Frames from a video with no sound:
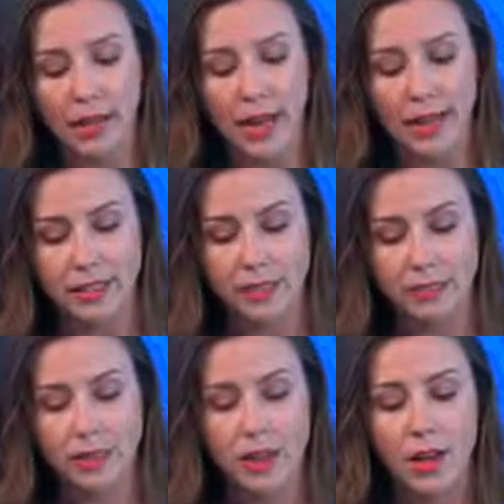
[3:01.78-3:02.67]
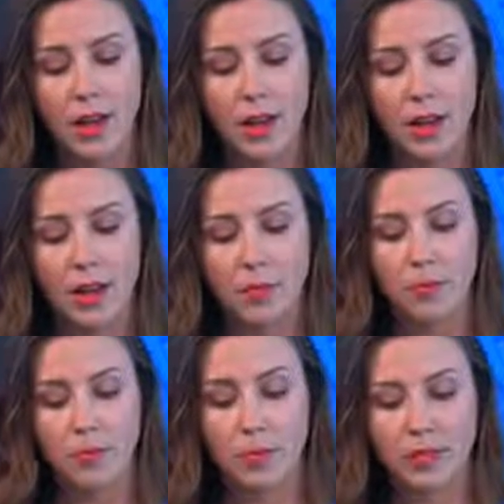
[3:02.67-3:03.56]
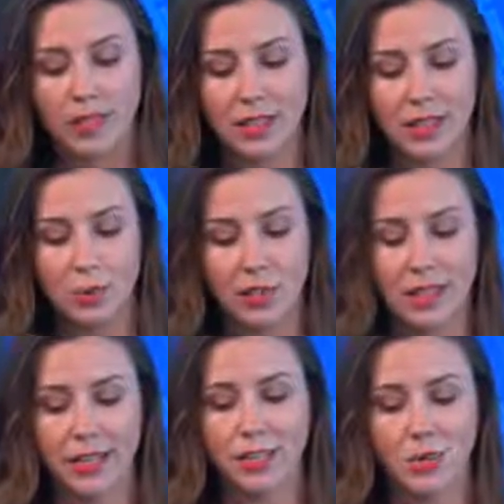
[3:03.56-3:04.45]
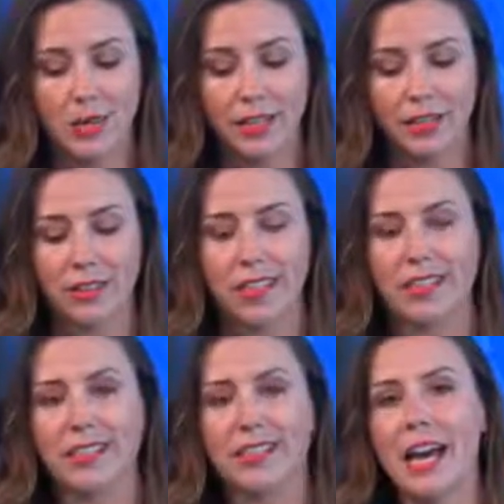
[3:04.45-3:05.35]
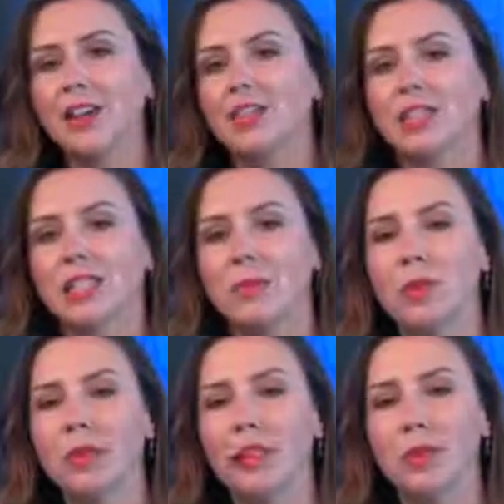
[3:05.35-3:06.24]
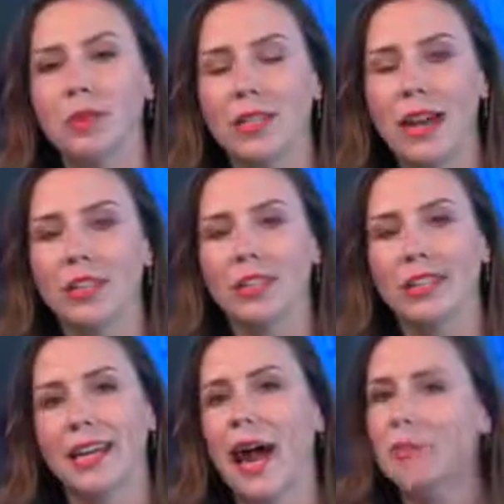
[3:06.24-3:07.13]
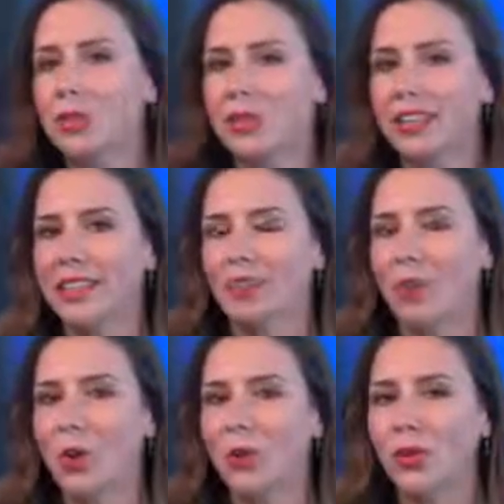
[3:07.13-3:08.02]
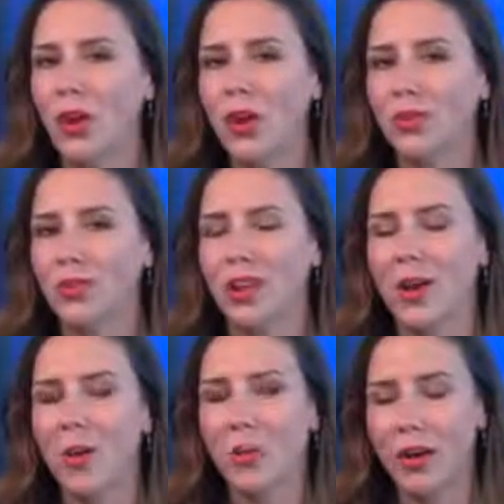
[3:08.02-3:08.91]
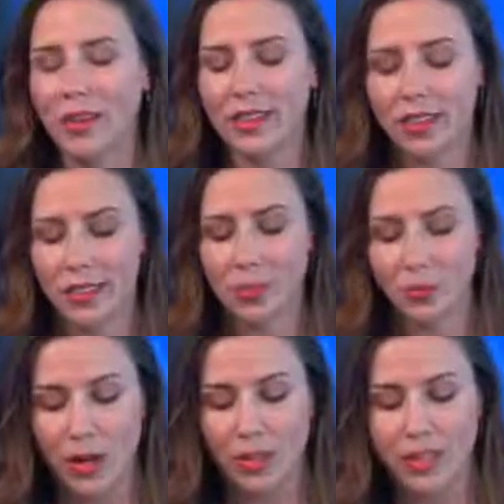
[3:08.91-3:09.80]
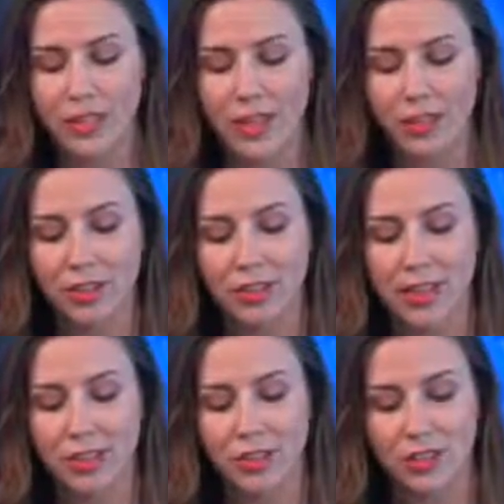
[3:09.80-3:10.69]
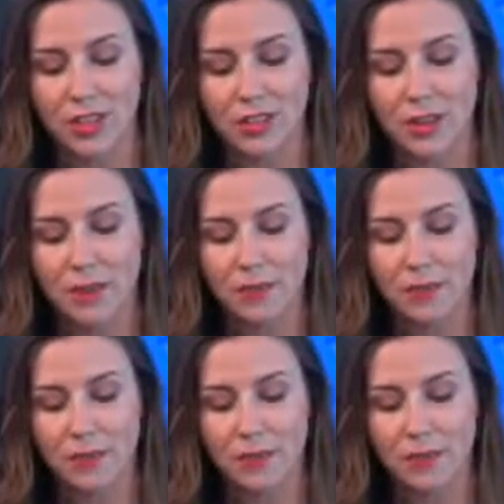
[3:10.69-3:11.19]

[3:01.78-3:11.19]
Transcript: Act. Uh, but what's the, what's at issue here is that the intelligence community was actually capturing his phone calls with this Russian intelligence agencies.